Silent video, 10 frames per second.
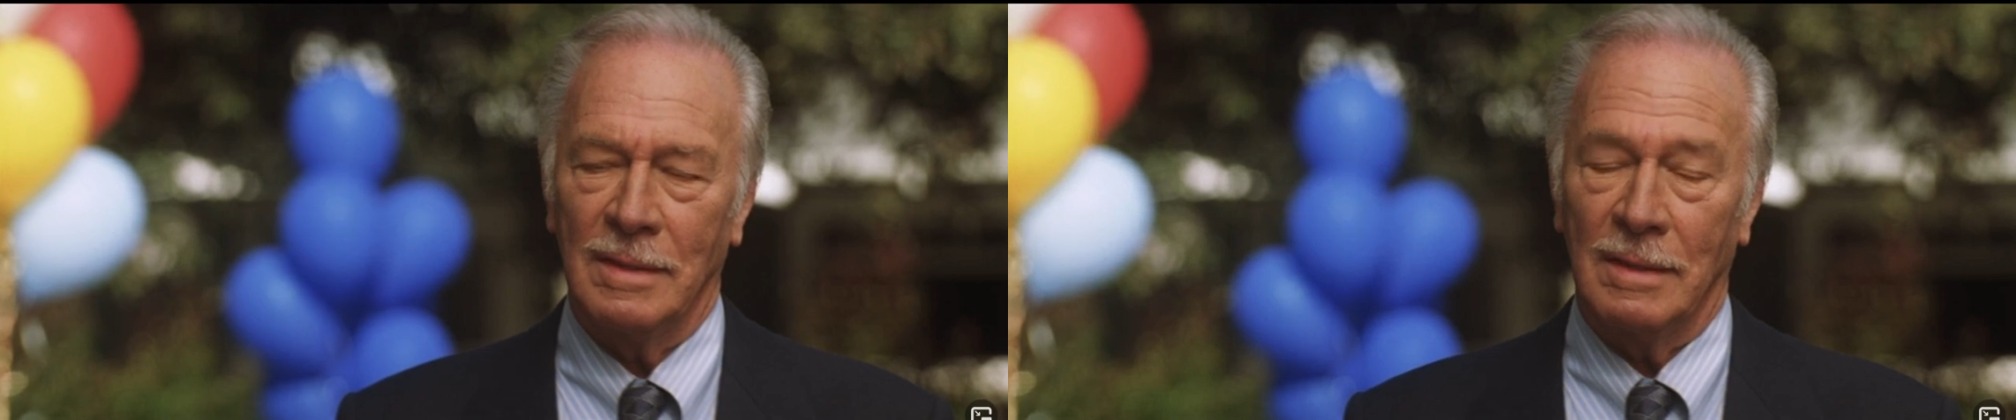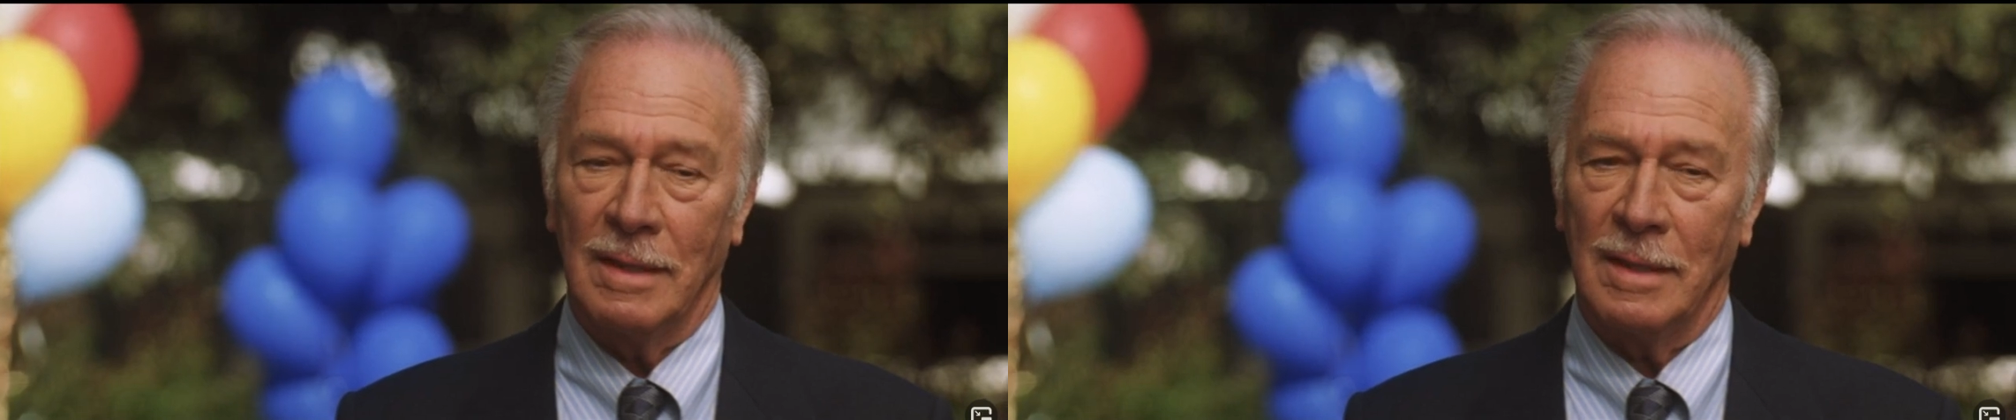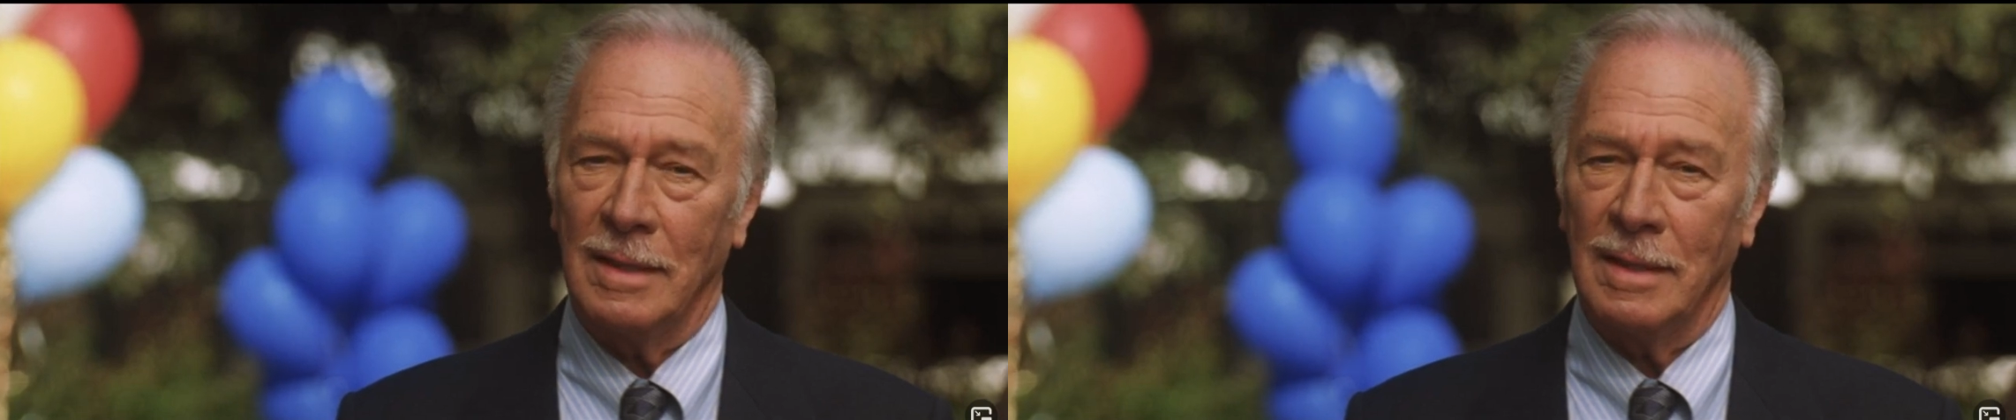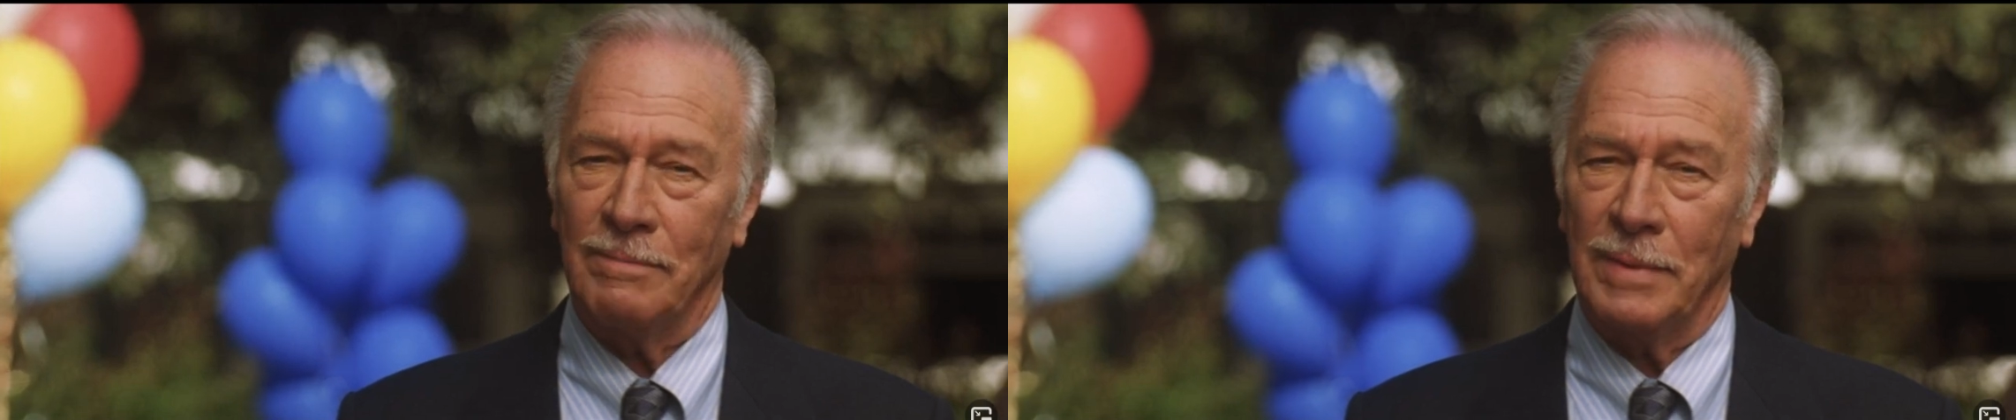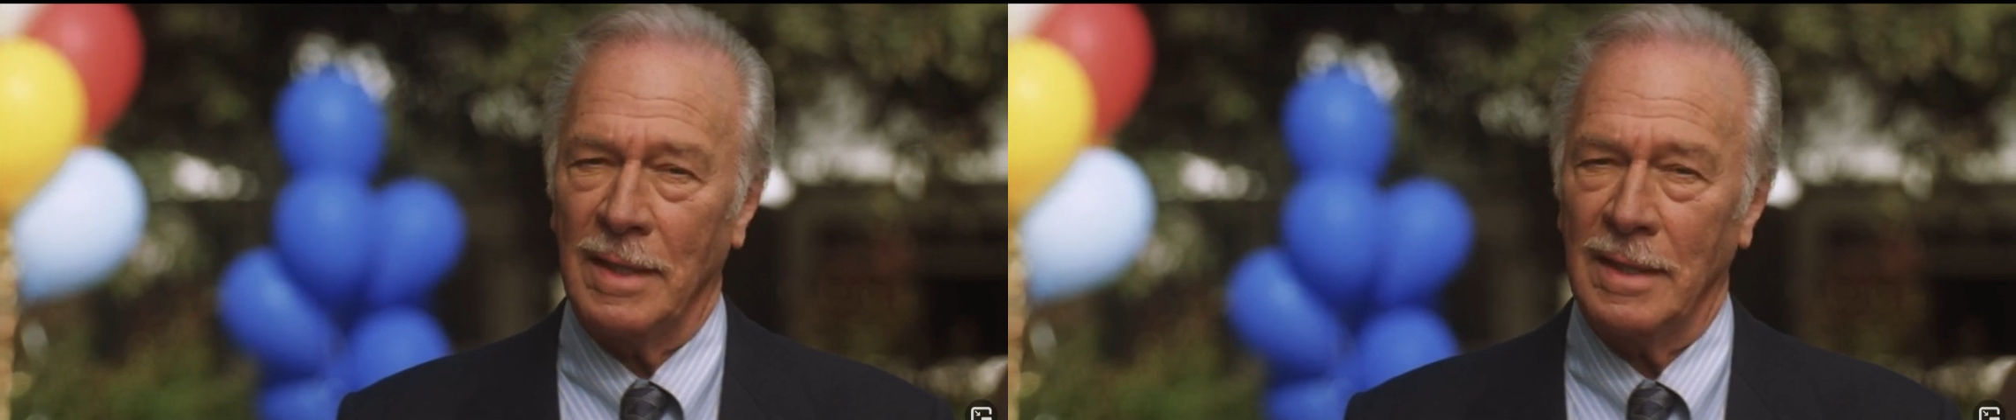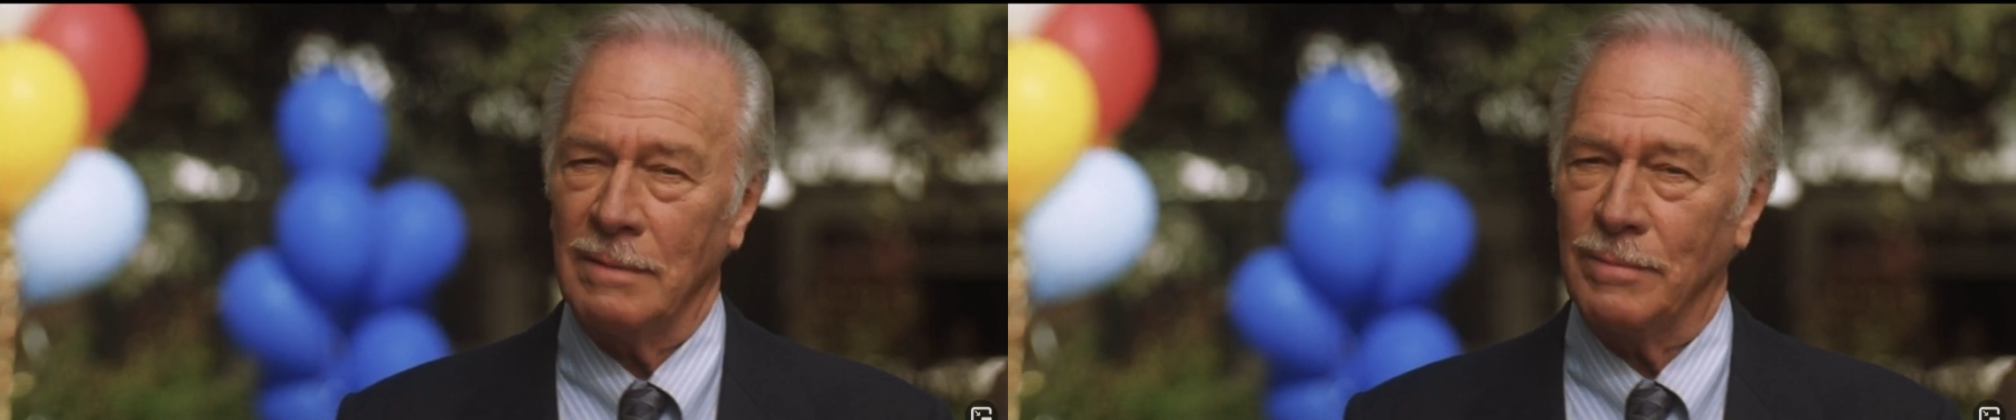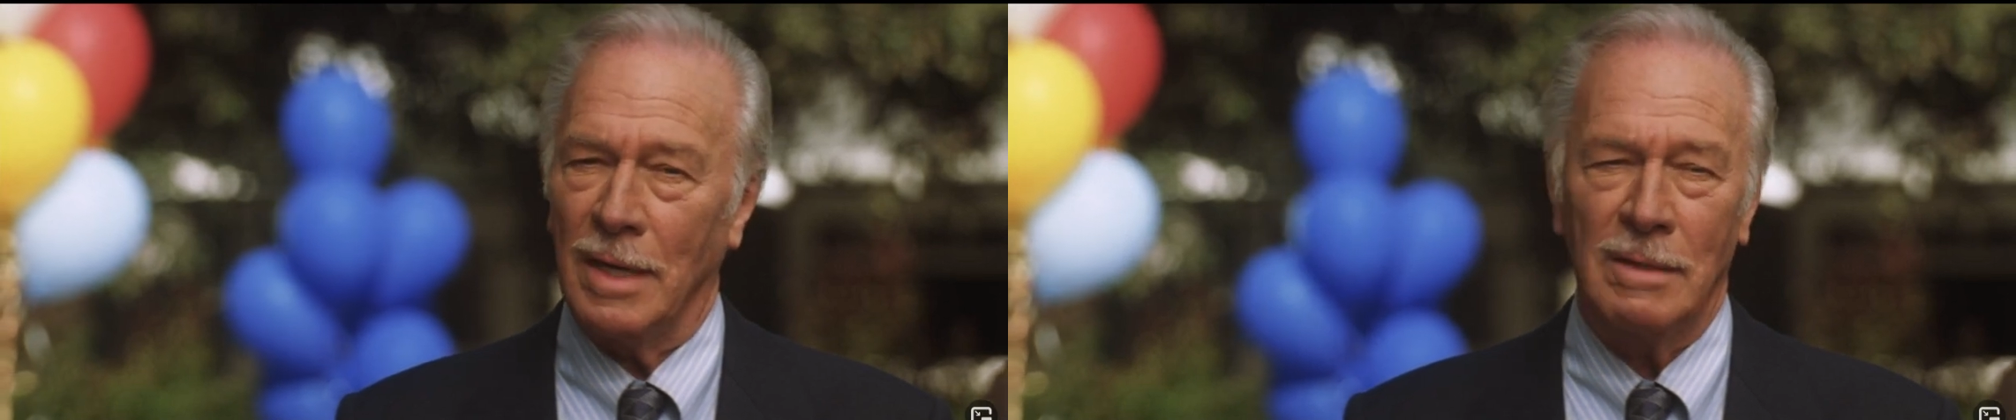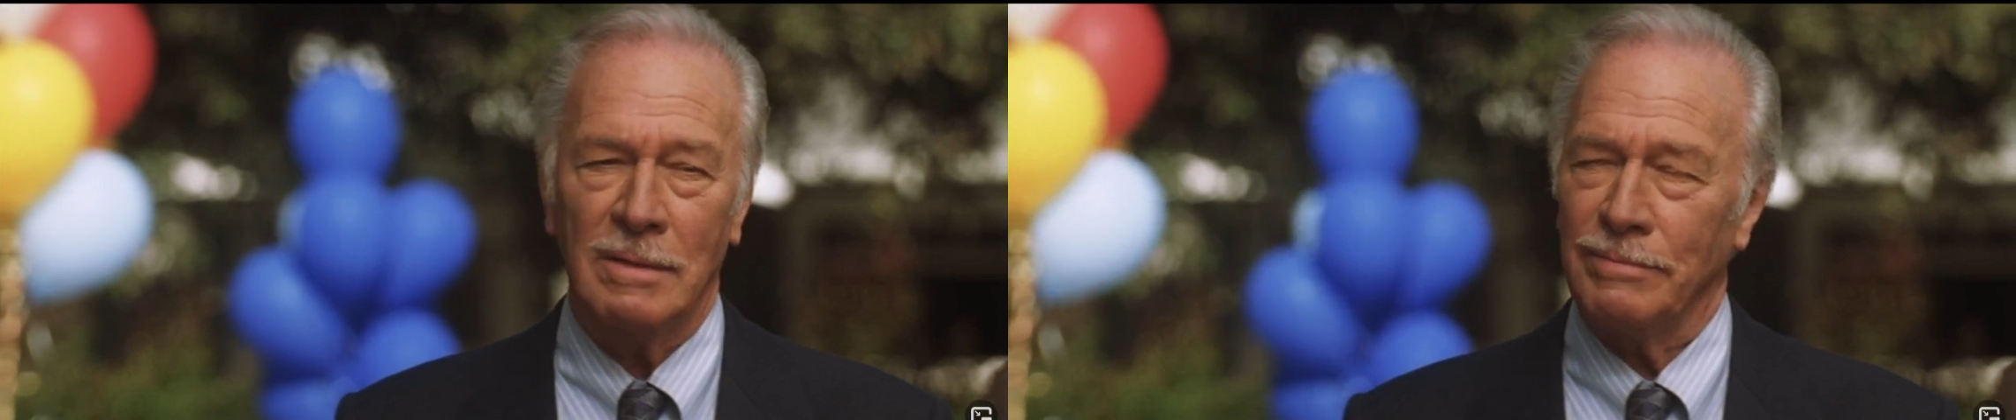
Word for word: Ah, penny, brown